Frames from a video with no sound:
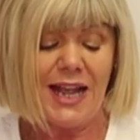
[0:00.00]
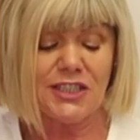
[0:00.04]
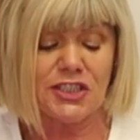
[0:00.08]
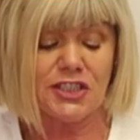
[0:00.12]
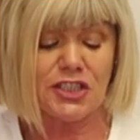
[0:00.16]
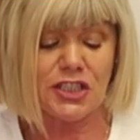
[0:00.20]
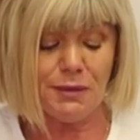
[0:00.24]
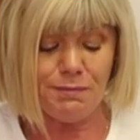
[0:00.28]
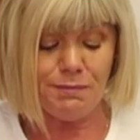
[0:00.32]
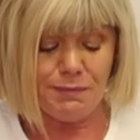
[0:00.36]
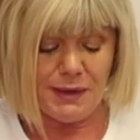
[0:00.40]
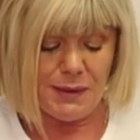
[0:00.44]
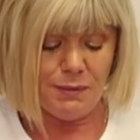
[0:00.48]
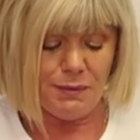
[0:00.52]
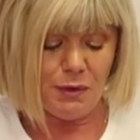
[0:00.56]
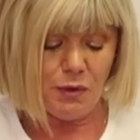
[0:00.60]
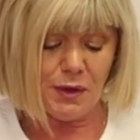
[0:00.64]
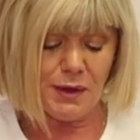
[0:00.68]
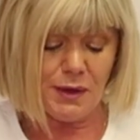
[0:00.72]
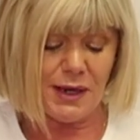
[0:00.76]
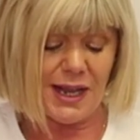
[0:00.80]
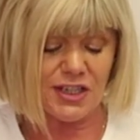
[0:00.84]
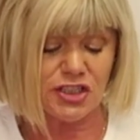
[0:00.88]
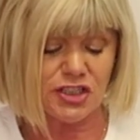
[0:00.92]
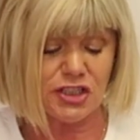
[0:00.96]
And some people
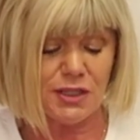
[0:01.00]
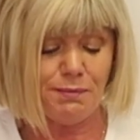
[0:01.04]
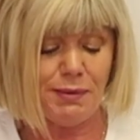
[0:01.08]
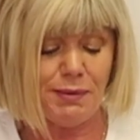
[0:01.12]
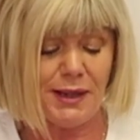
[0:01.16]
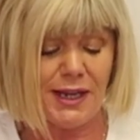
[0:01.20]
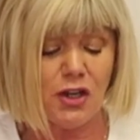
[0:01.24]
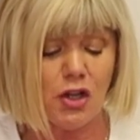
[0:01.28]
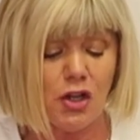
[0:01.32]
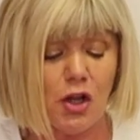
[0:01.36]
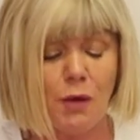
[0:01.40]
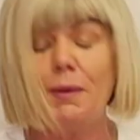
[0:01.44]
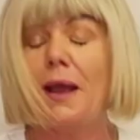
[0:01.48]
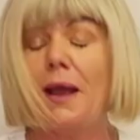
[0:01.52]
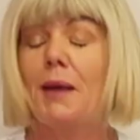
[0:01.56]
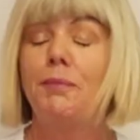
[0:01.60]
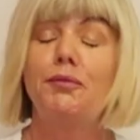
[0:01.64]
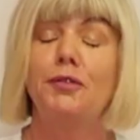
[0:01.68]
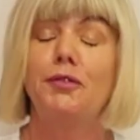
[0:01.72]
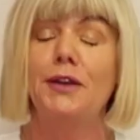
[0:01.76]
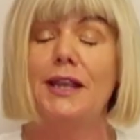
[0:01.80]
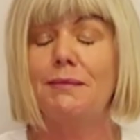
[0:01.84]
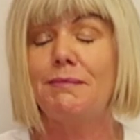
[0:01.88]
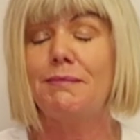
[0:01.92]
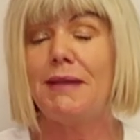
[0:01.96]
would actually pick up a
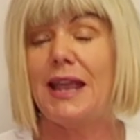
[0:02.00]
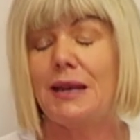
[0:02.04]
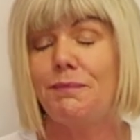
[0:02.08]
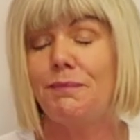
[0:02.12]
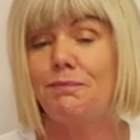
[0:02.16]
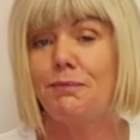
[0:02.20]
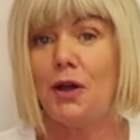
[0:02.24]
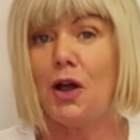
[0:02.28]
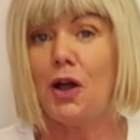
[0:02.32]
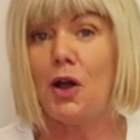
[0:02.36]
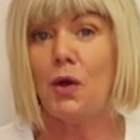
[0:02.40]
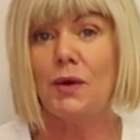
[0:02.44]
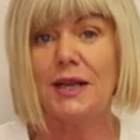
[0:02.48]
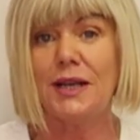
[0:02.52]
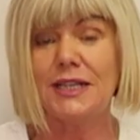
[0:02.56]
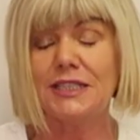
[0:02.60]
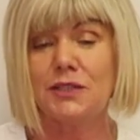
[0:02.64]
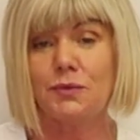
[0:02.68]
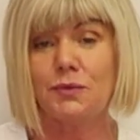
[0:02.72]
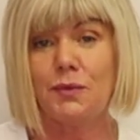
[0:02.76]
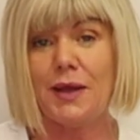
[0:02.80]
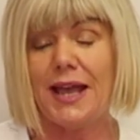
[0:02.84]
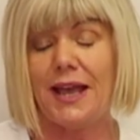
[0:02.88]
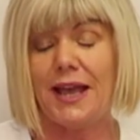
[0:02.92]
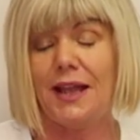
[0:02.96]
pre-made bow
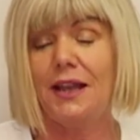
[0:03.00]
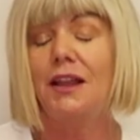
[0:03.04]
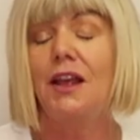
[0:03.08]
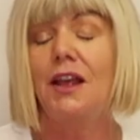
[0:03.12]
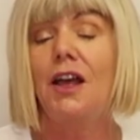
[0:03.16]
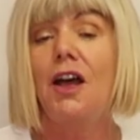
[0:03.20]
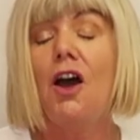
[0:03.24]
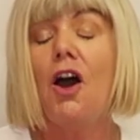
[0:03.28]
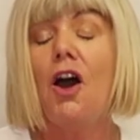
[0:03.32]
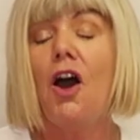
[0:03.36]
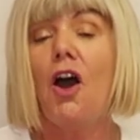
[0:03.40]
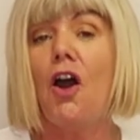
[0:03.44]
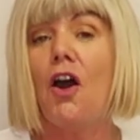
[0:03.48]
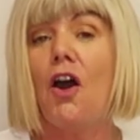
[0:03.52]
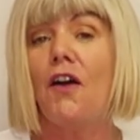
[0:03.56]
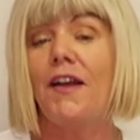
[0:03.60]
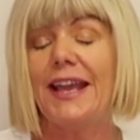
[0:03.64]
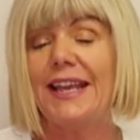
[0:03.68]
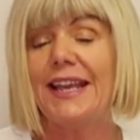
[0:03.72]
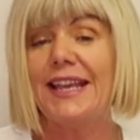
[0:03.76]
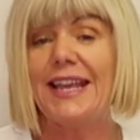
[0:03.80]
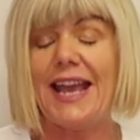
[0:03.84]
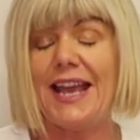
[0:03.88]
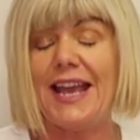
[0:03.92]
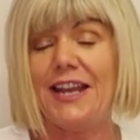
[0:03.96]
as well, or
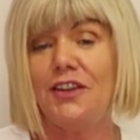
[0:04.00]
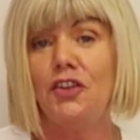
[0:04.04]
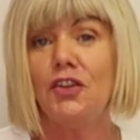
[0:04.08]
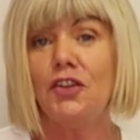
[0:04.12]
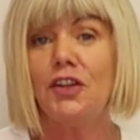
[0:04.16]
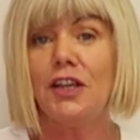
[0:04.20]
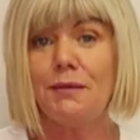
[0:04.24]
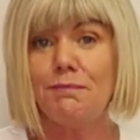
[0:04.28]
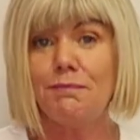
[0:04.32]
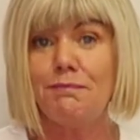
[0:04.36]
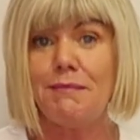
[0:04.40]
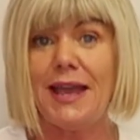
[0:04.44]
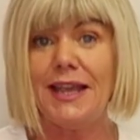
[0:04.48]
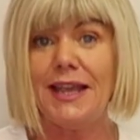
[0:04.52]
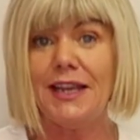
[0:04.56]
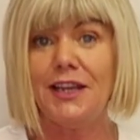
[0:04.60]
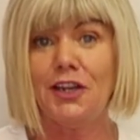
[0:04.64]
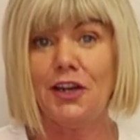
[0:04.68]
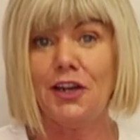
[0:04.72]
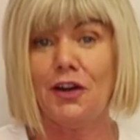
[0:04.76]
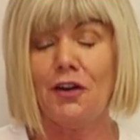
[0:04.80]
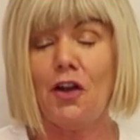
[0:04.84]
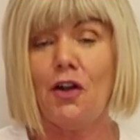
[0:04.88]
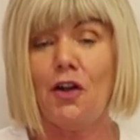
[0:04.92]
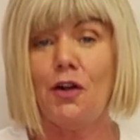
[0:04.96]
again, you can
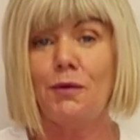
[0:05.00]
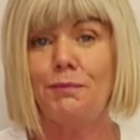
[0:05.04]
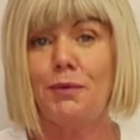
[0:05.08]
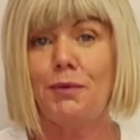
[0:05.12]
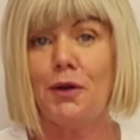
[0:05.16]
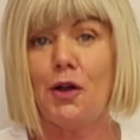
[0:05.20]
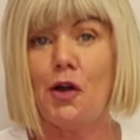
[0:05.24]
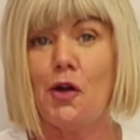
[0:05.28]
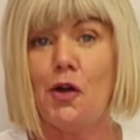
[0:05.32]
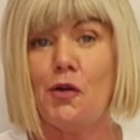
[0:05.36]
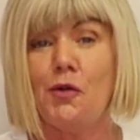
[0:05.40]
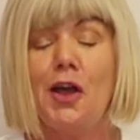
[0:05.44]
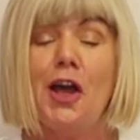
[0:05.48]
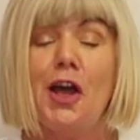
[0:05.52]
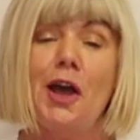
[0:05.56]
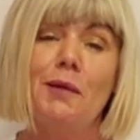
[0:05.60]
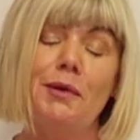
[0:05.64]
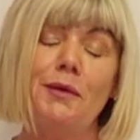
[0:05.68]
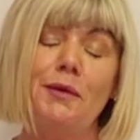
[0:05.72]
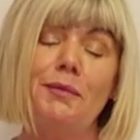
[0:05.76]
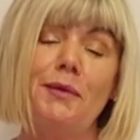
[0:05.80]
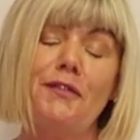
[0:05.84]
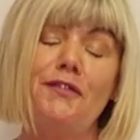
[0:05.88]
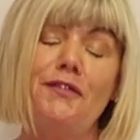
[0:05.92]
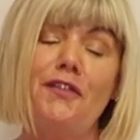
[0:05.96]
make your own bow.
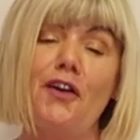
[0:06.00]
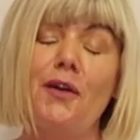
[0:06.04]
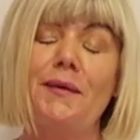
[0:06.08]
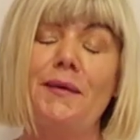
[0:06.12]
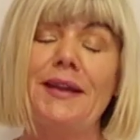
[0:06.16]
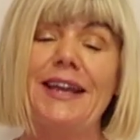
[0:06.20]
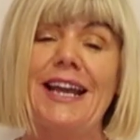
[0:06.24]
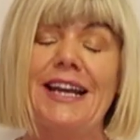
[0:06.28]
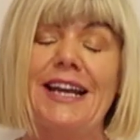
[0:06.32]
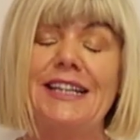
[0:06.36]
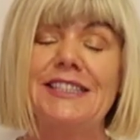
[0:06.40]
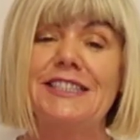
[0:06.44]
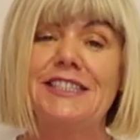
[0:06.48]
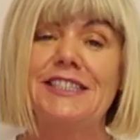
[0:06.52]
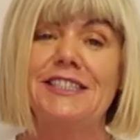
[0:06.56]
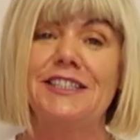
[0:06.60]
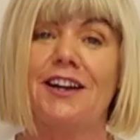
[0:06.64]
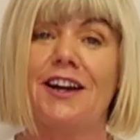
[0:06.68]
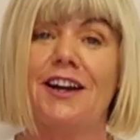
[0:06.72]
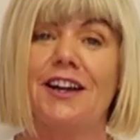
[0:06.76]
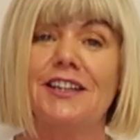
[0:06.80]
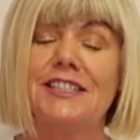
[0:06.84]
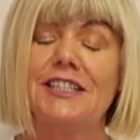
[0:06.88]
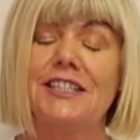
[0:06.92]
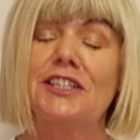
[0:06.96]
But before we get
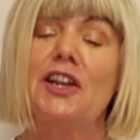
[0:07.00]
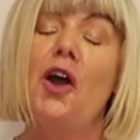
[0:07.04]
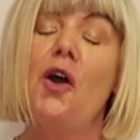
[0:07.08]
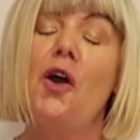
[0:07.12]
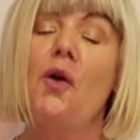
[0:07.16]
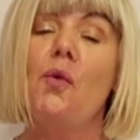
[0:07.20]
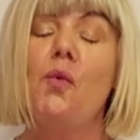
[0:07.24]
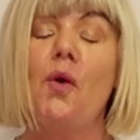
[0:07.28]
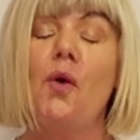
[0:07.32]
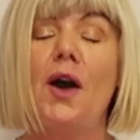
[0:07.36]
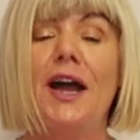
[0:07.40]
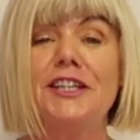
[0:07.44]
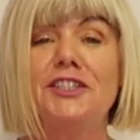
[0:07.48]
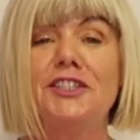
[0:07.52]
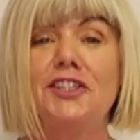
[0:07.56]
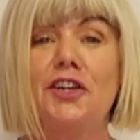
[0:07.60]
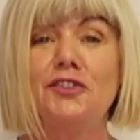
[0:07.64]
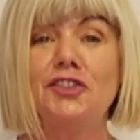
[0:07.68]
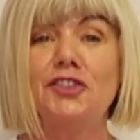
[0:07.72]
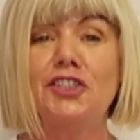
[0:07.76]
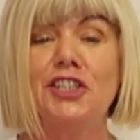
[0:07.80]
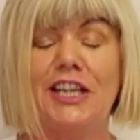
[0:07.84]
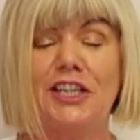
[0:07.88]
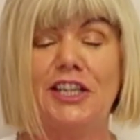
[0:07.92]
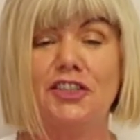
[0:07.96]
started, why
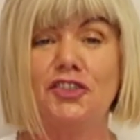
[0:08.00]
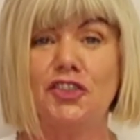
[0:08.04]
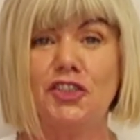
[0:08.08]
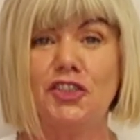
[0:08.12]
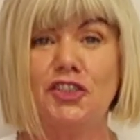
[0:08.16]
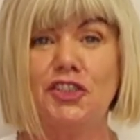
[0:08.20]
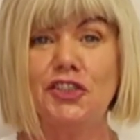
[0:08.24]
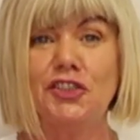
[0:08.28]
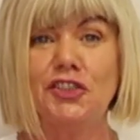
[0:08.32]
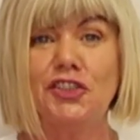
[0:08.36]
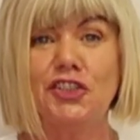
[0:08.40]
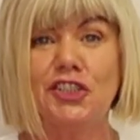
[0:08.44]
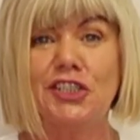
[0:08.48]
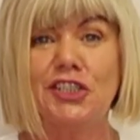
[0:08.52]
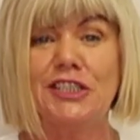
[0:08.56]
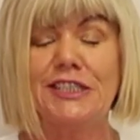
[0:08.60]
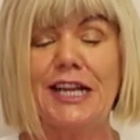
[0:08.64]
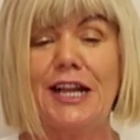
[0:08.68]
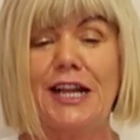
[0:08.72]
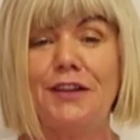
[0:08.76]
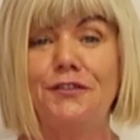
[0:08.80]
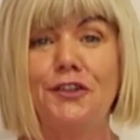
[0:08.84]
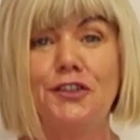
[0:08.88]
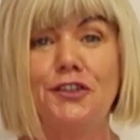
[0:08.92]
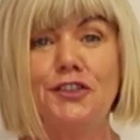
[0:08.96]
don't you introduce
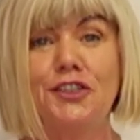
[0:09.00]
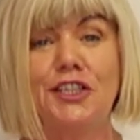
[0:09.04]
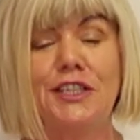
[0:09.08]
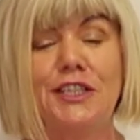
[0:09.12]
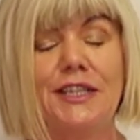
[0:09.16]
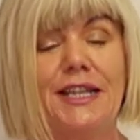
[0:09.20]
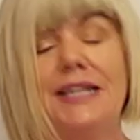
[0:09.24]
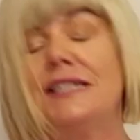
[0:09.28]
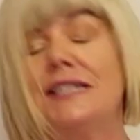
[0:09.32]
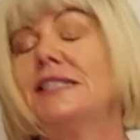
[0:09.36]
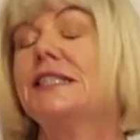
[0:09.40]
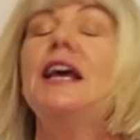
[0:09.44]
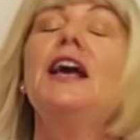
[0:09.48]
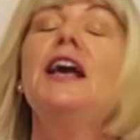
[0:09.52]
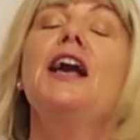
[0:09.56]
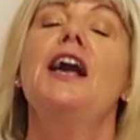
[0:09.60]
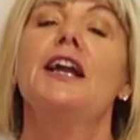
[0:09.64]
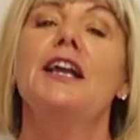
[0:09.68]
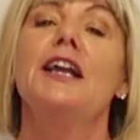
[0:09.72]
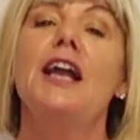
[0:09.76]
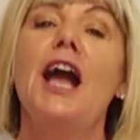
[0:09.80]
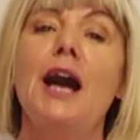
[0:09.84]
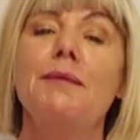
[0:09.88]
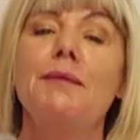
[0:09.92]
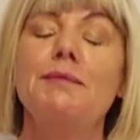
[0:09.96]
yourself underneath,
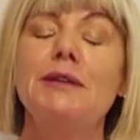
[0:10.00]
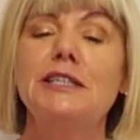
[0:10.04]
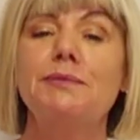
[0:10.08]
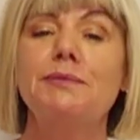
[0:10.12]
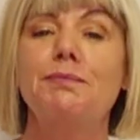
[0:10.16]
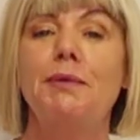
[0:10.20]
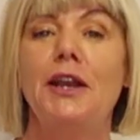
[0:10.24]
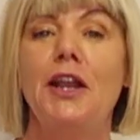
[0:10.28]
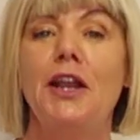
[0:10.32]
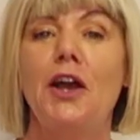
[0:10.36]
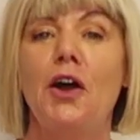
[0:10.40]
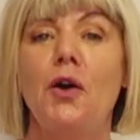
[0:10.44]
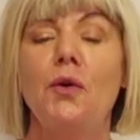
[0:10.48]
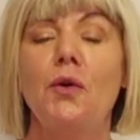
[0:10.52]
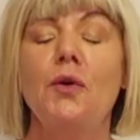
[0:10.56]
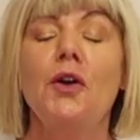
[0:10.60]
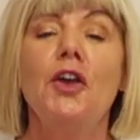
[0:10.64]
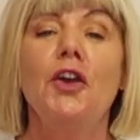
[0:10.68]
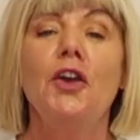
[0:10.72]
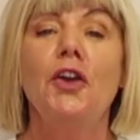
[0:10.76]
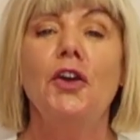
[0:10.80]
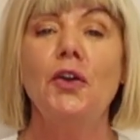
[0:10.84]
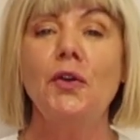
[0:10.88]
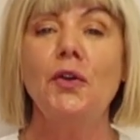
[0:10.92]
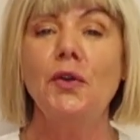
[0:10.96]
comment below
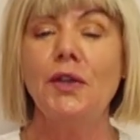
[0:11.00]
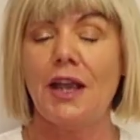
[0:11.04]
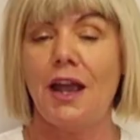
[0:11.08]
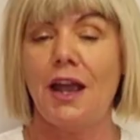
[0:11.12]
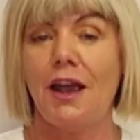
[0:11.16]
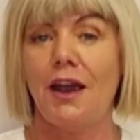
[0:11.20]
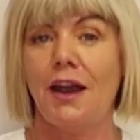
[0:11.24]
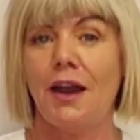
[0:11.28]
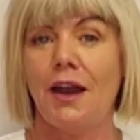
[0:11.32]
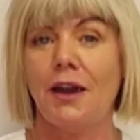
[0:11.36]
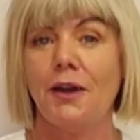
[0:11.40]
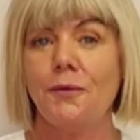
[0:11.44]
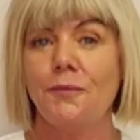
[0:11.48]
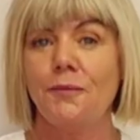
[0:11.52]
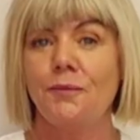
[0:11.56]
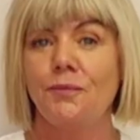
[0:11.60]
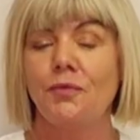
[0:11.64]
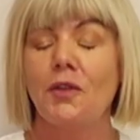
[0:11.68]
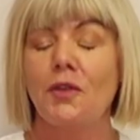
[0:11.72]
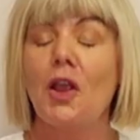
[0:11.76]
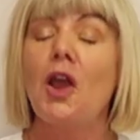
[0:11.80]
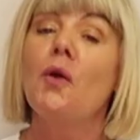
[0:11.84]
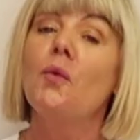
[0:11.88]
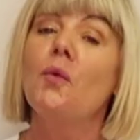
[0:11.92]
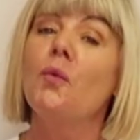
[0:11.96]
who you are,
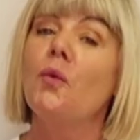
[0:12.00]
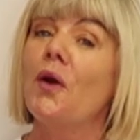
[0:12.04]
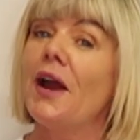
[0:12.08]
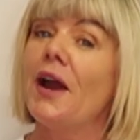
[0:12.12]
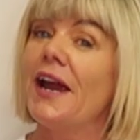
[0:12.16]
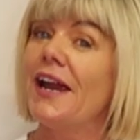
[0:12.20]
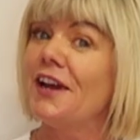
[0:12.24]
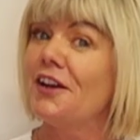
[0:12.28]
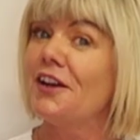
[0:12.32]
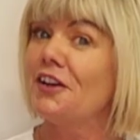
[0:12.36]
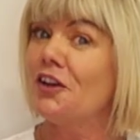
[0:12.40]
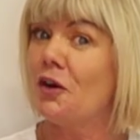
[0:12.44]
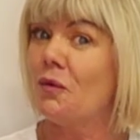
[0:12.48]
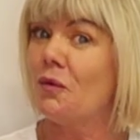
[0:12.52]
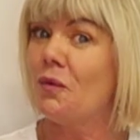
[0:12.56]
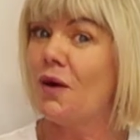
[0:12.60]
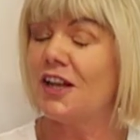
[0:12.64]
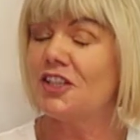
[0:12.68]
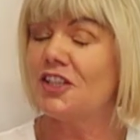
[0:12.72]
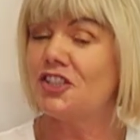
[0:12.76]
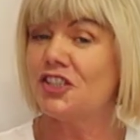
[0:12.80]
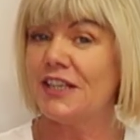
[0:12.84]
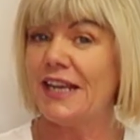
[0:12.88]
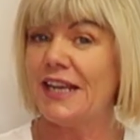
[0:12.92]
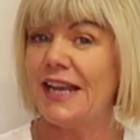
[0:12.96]
where you're
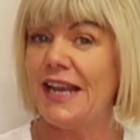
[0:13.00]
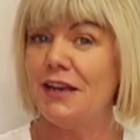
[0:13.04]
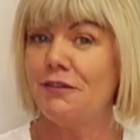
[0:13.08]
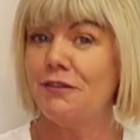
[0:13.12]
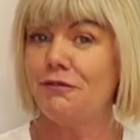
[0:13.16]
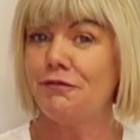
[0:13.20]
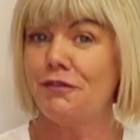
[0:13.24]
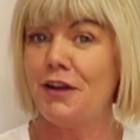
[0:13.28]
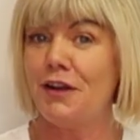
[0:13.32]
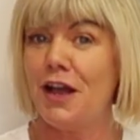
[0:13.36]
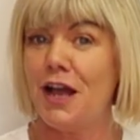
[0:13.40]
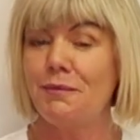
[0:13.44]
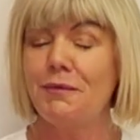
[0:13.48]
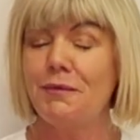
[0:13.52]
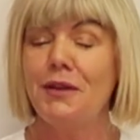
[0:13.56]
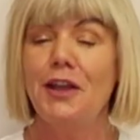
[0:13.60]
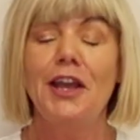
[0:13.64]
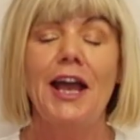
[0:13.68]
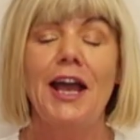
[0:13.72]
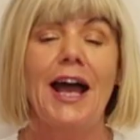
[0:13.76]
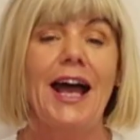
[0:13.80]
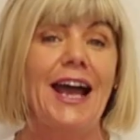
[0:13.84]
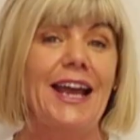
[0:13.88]
watching in from.